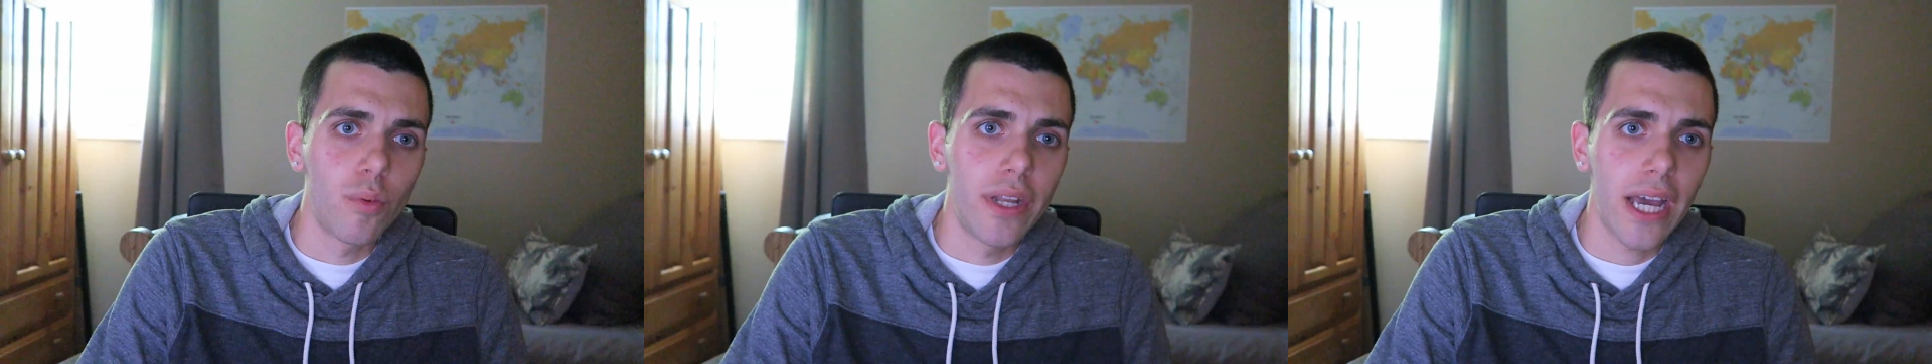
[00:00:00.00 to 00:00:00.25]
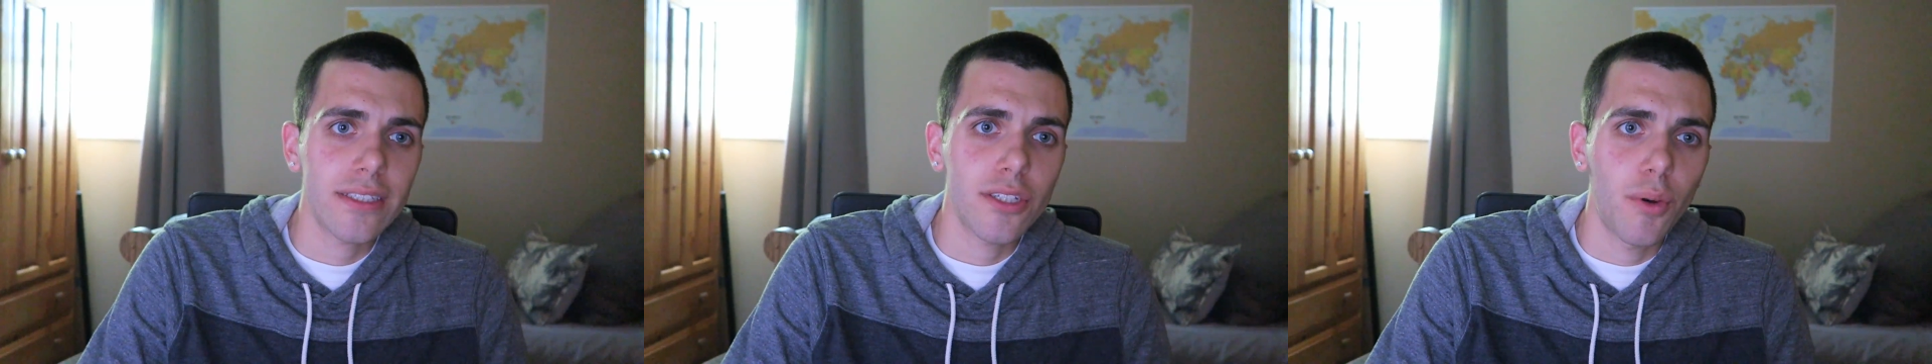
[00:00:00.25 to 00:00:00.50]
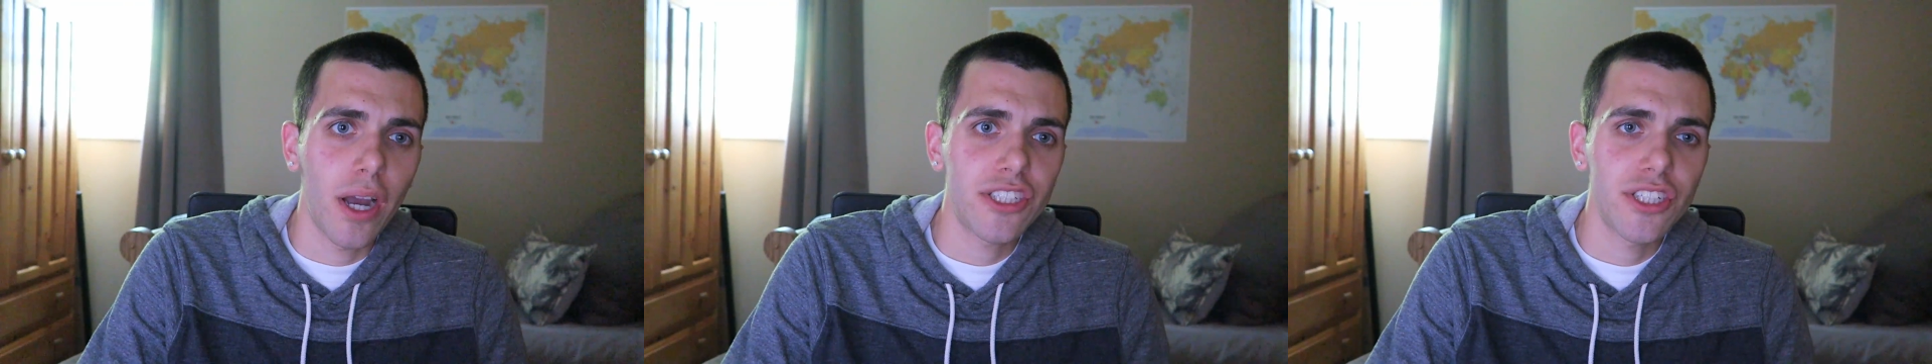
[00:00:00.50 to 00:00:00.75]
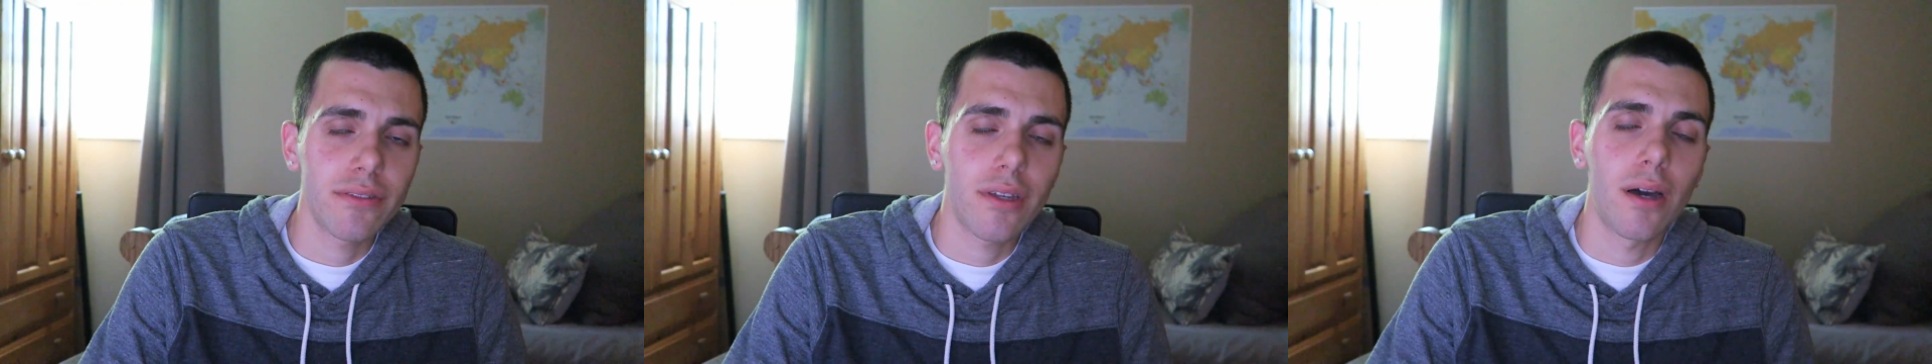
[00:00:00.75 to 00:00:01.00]
Next
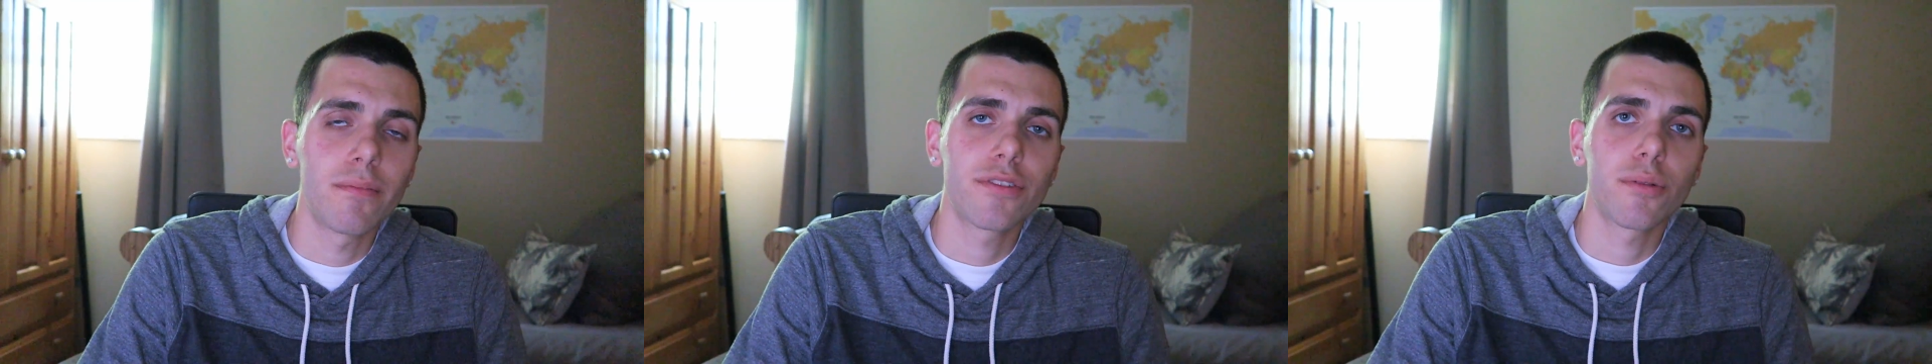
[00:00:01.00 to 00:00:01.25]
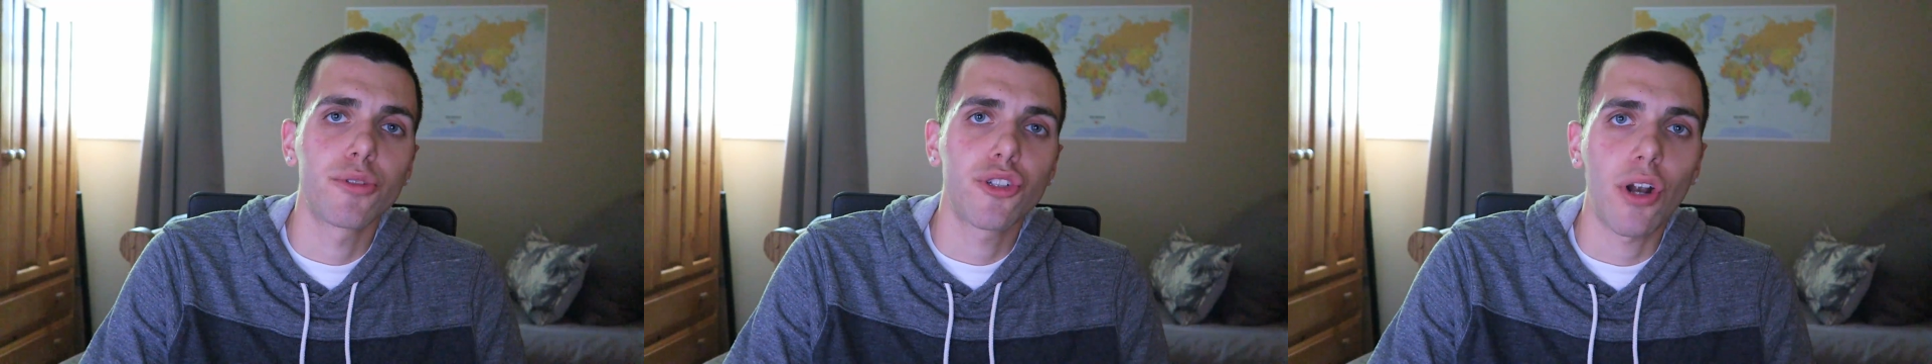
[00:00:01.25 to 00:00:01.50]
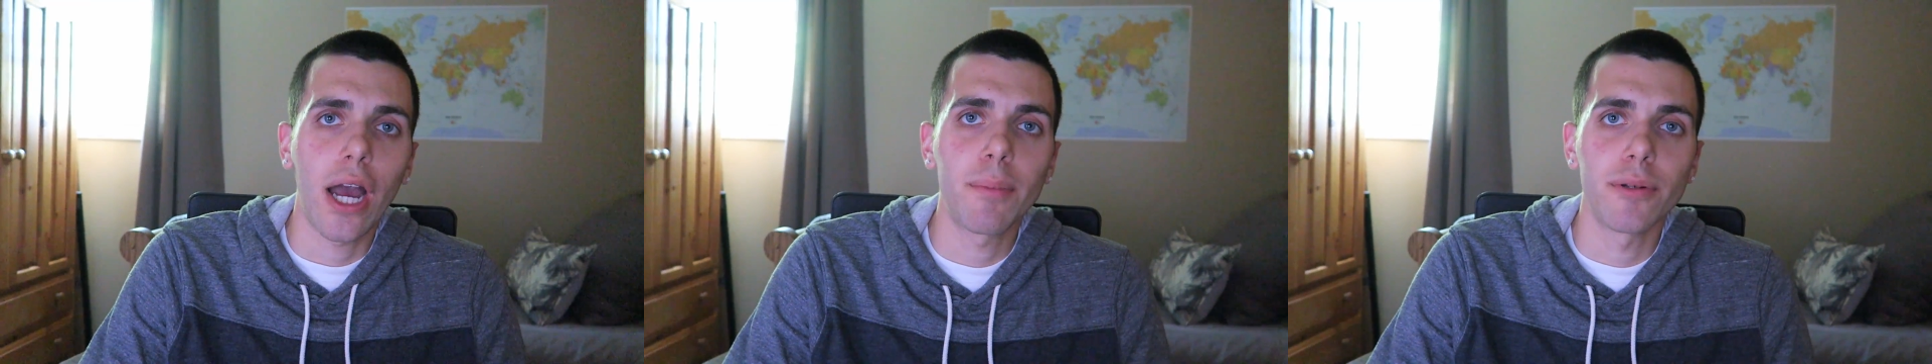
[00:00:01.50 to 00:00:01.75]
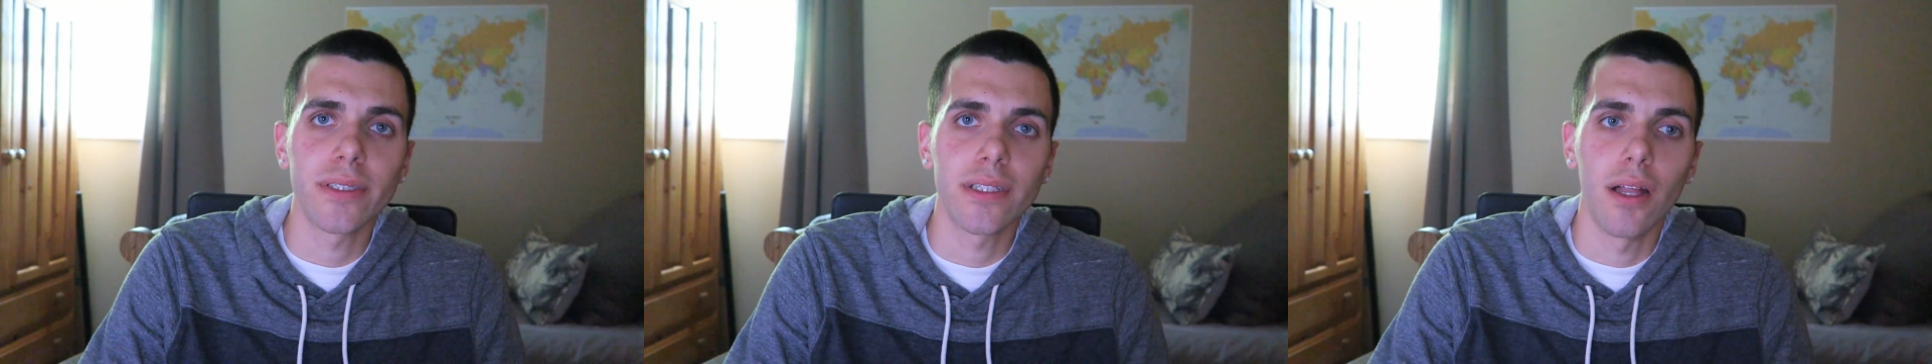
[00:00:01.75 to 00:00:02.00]
question comes from
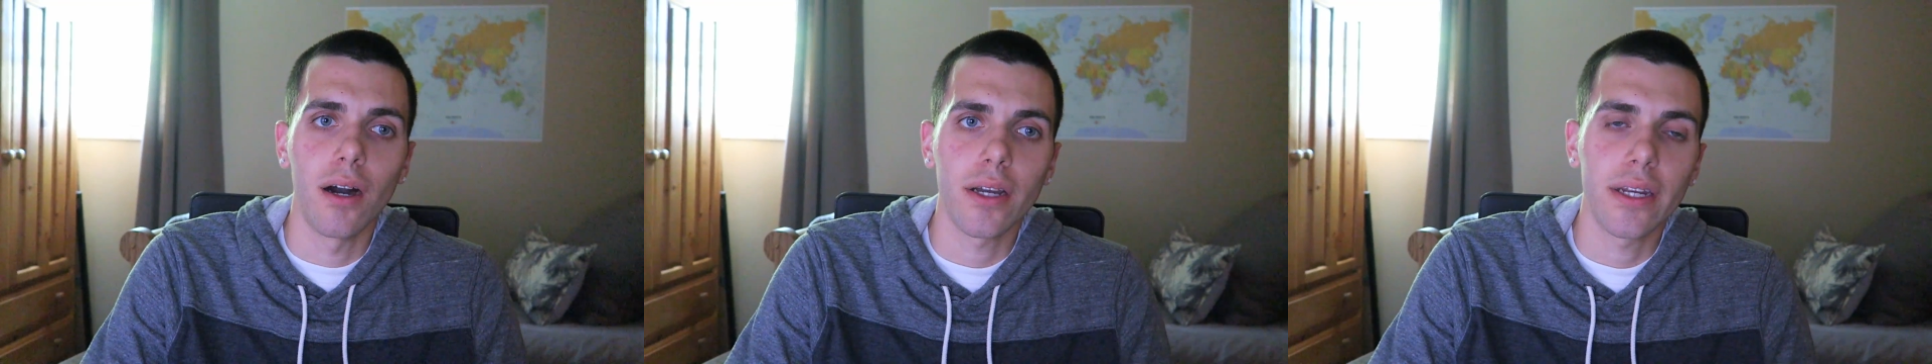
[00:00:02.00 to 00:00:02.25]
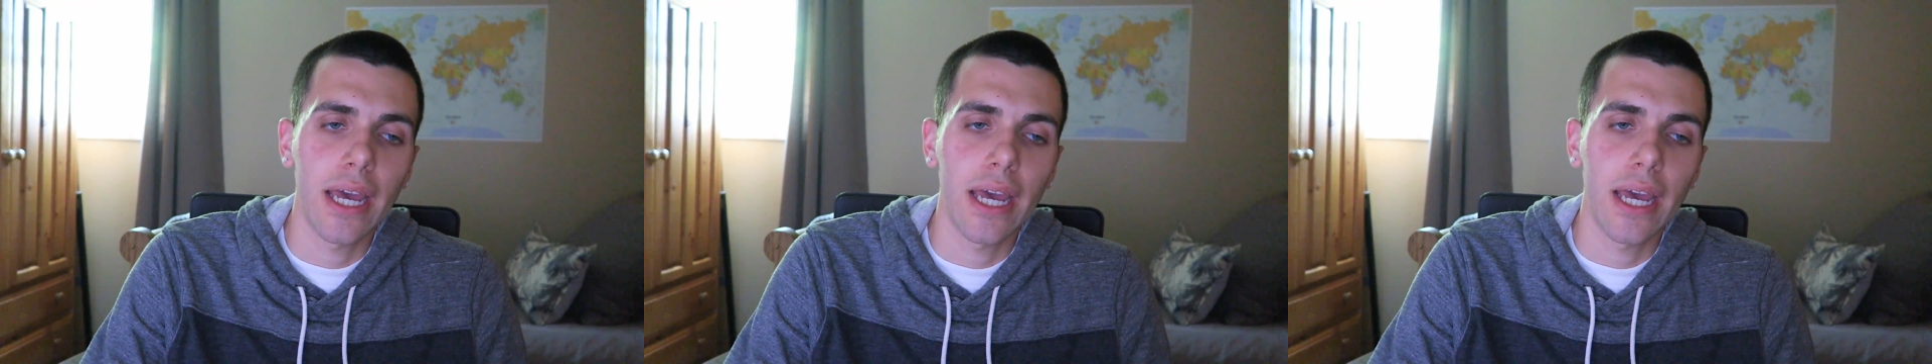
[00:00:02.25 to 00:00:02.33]
Tribal Slug.